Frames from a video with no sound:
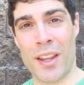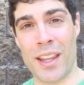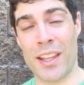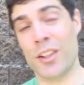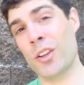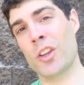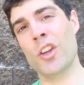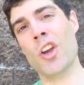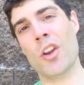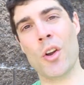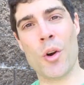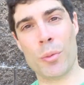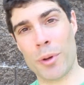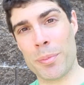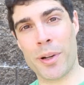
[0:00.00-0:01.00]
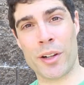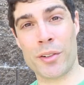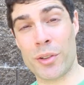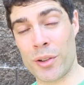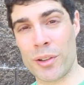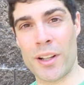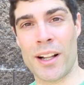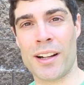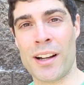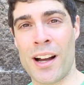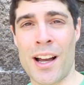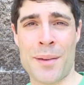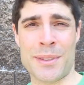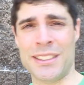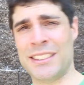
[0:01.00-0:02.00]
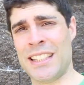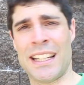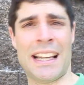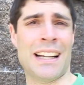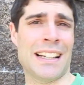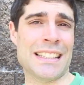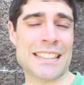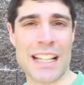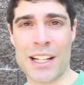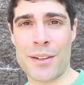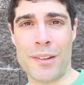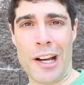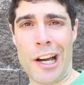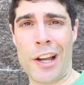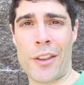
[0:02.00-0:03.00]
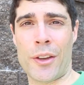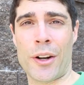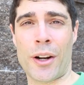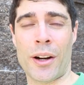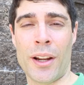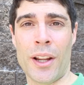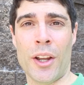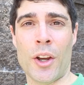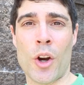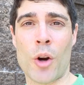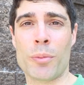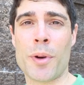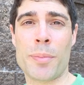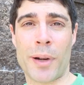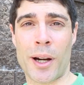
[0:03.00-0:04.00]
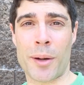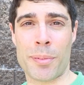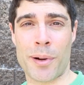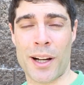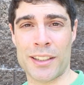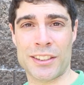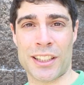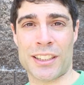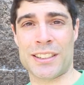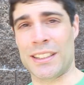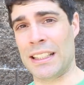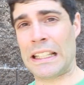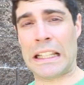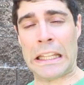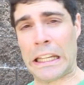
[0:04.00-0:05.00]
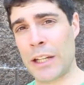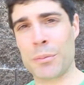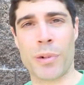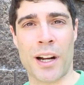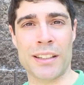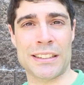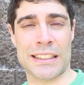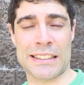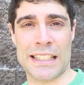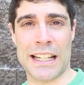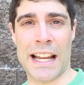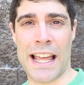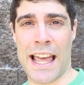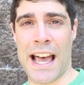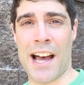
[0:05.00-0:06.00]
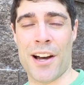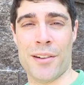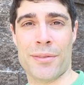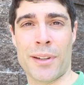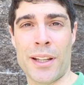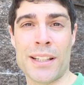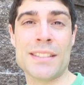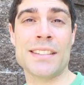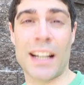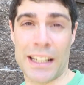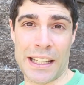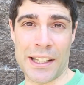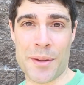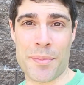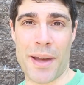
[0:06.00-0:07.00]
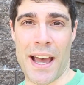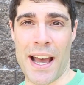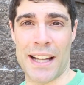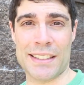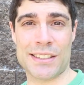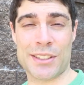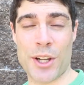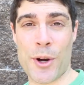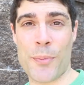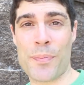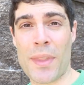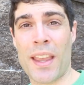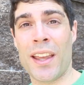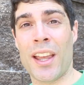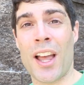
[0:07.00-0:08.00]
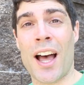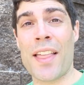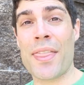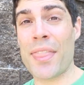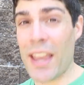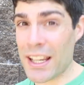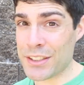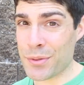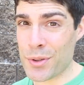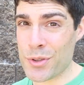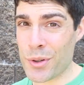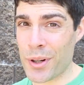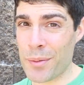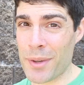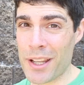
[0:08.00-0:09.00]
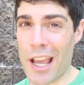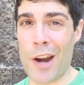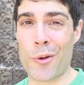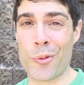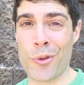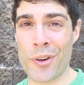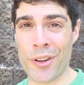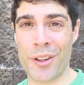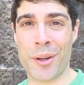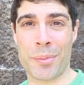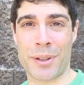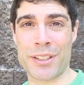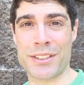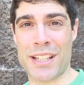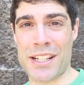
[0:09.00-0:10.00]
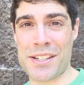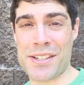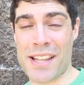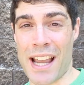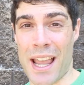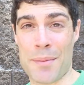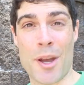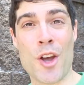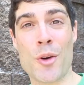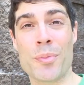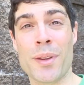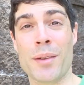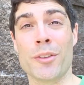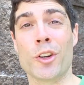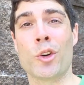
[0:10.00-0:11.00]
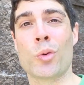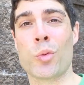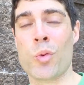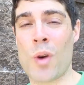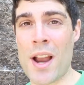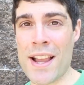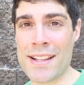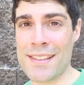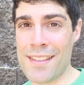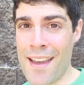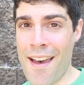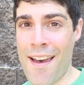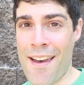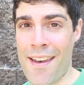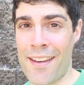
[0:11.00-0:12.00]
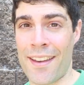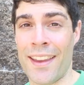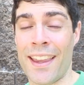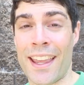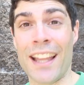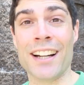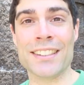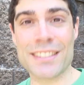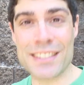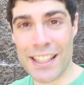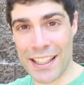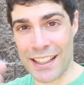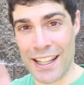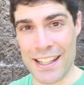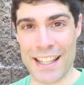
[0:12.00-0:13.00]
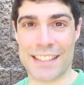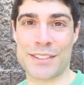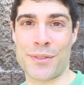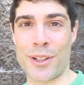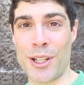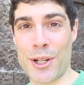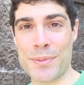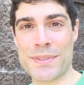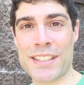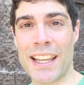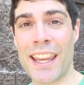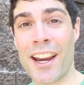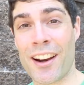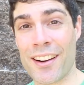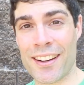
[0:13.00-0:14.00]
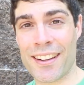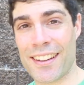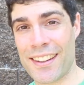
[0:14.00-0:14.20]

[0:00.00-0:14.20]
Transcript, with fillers: And you can go to Home Repair Tutor dot com and check out a ton of other home repair projects and cleaning projects that I have done in the past. So, thanks for joining me. I really appreciate your time. I hope you have a great day, and I'll see you in the next video. Take care.